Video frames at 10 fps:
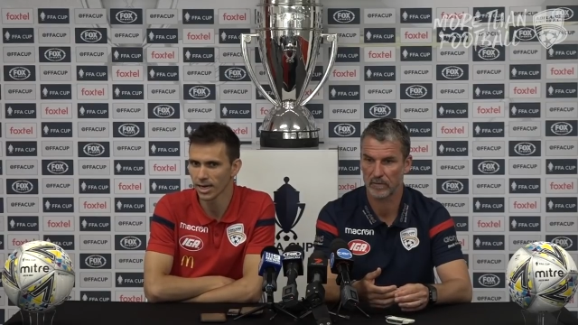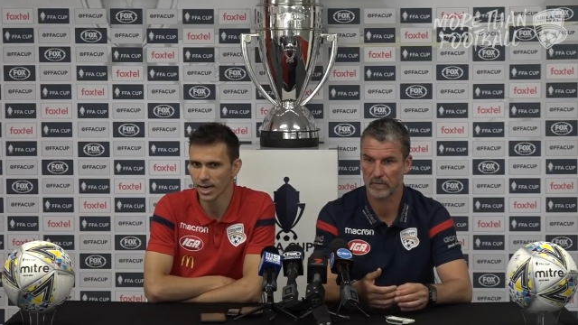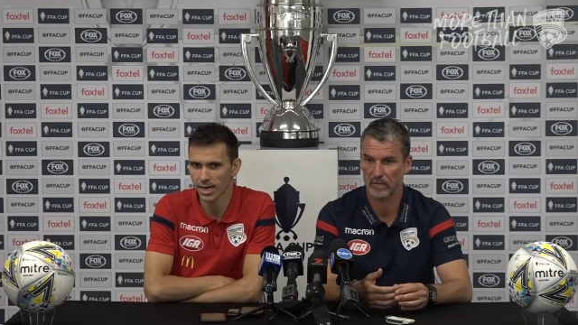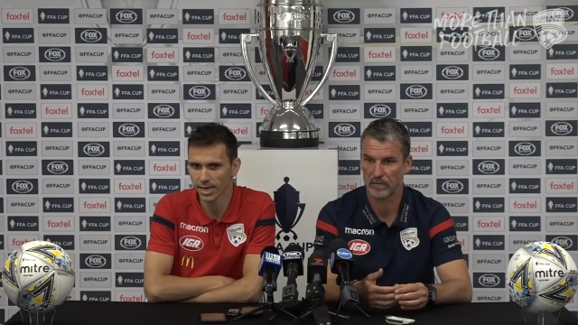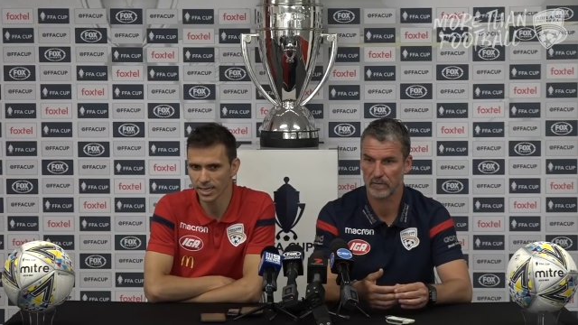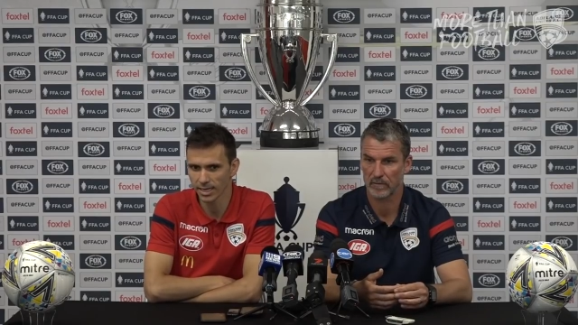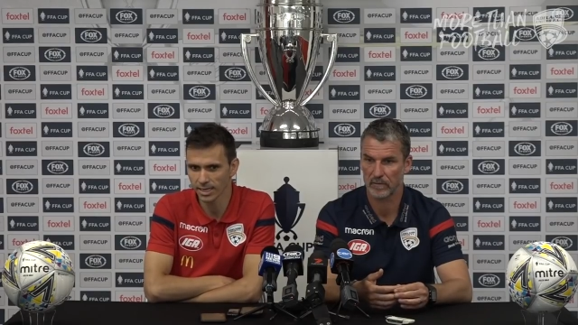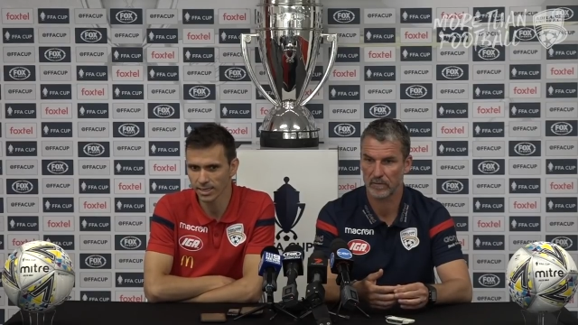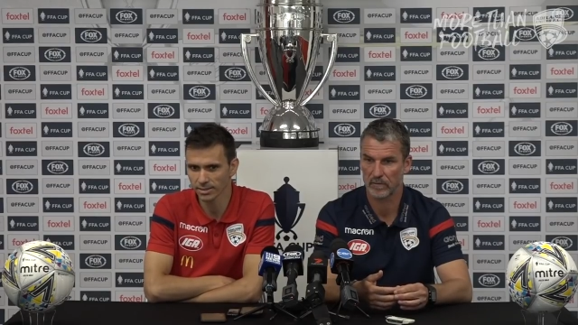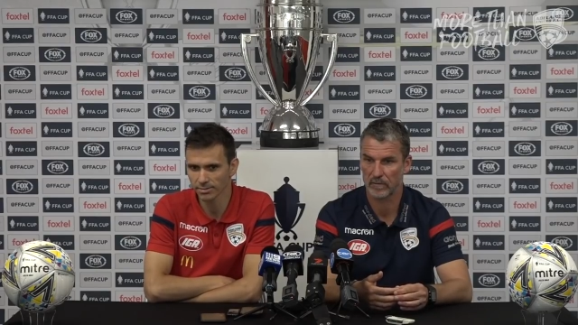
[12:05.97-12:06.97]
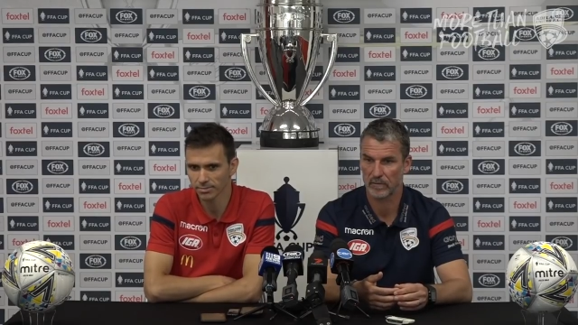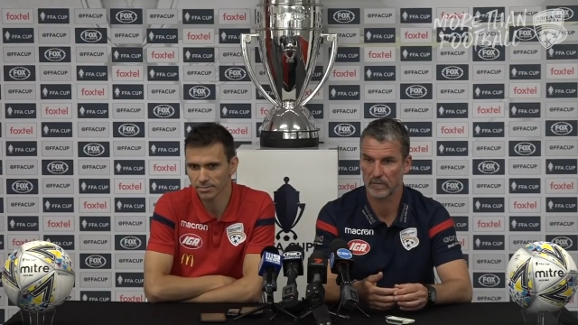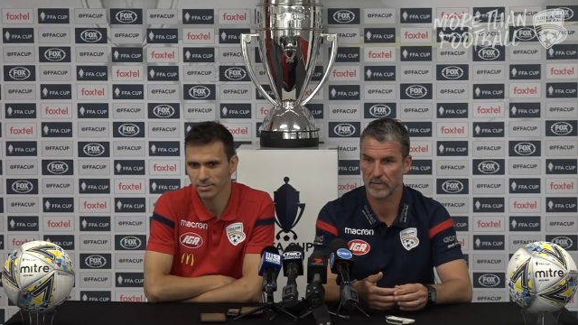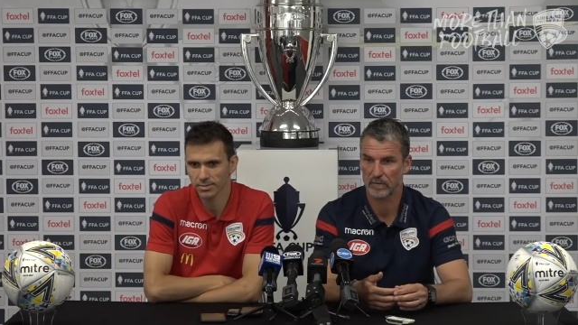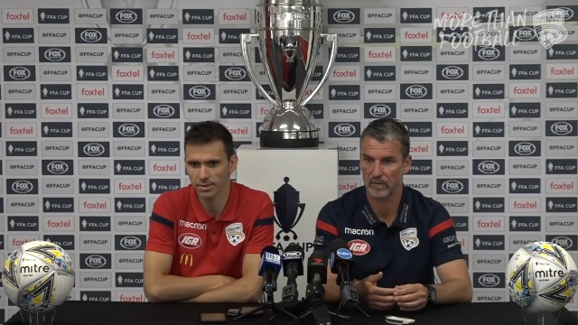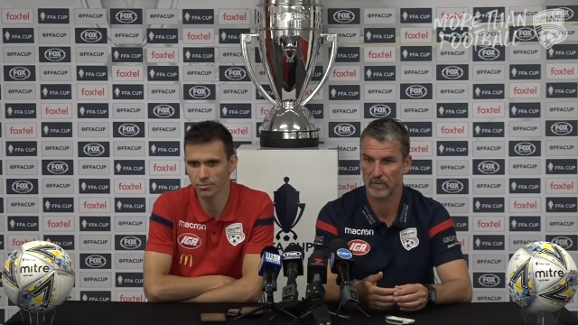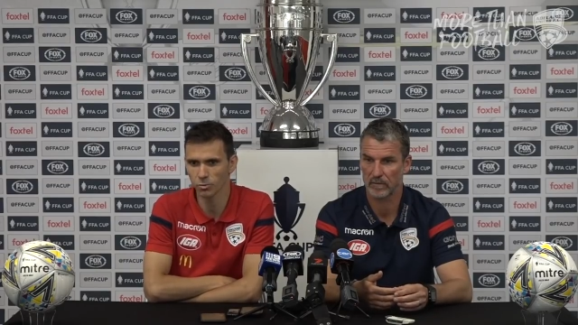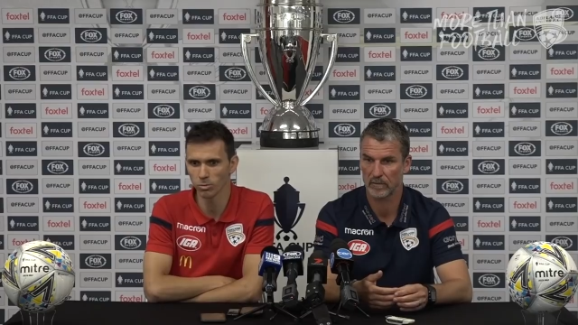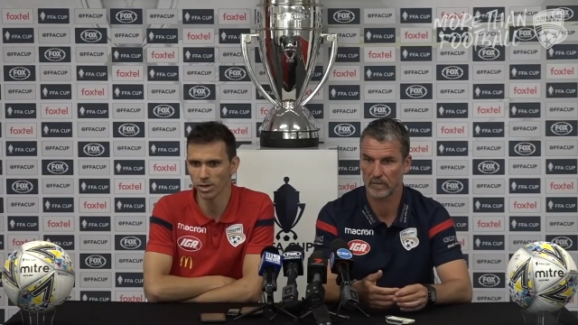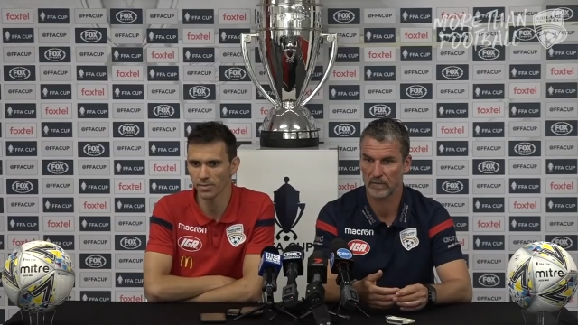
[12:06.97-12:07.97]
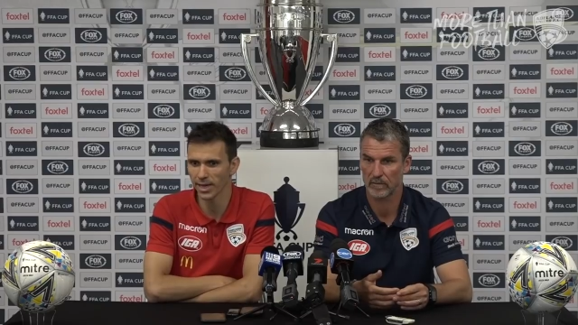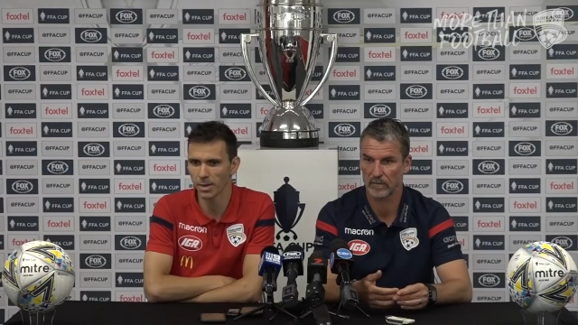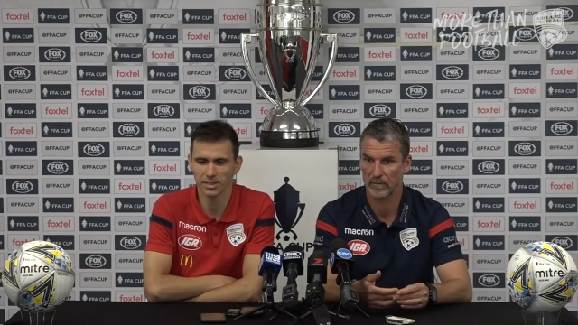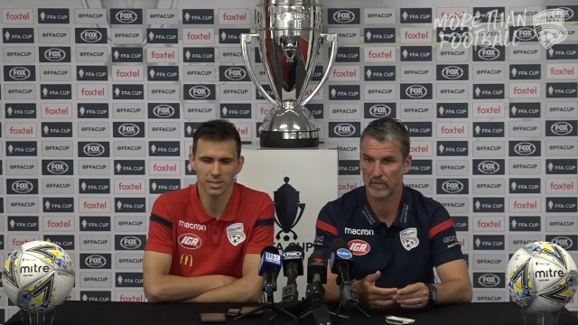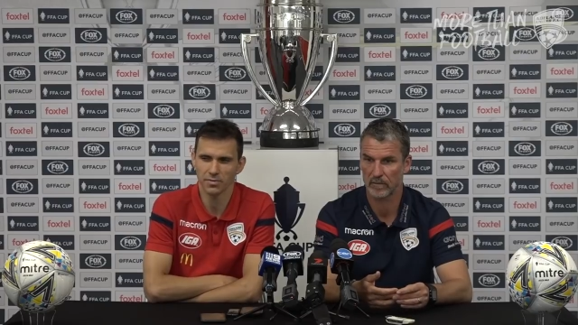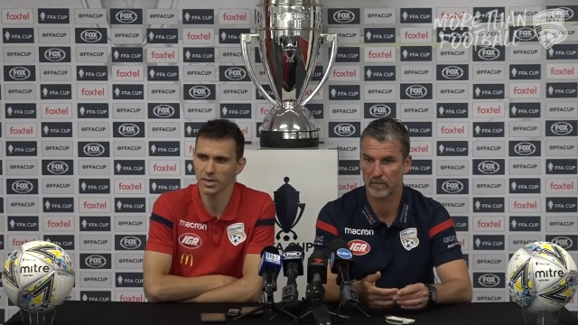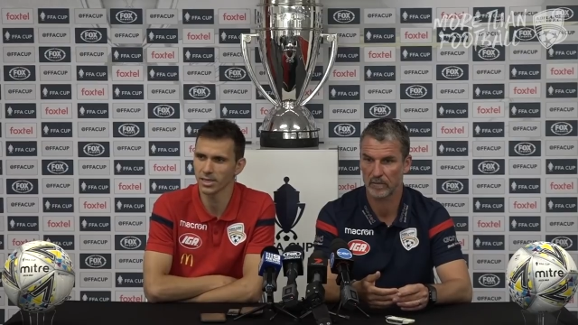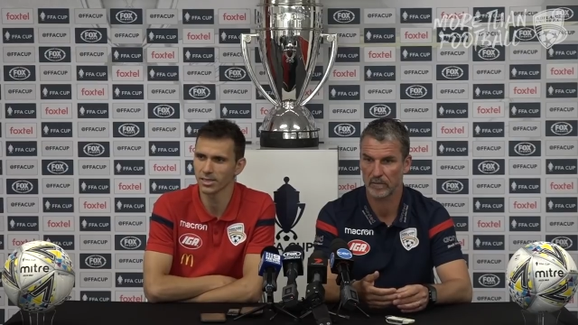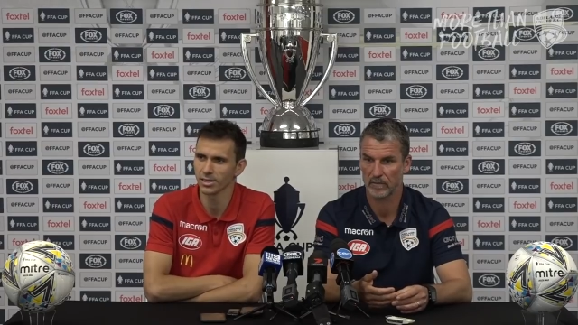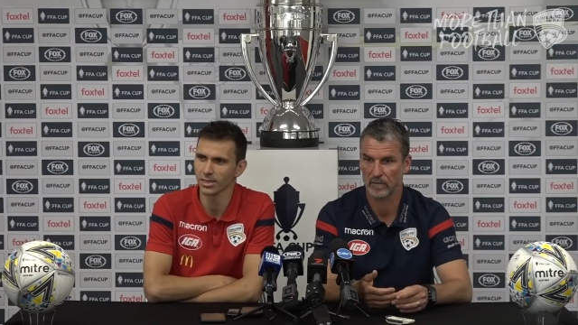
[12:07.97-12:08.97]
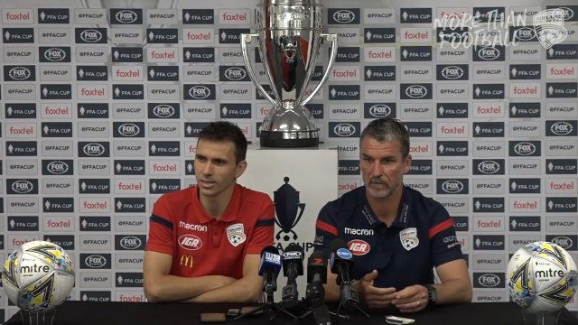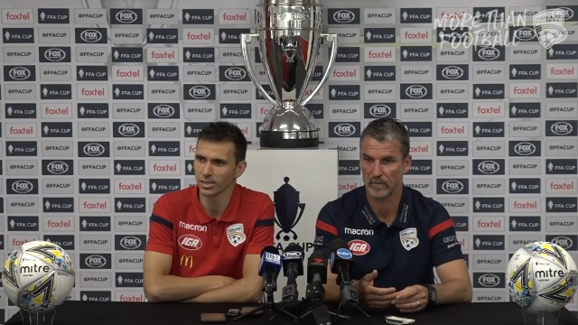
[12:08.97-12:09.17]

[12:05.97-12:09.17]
Speaker 1: and uh, in football, every game is different.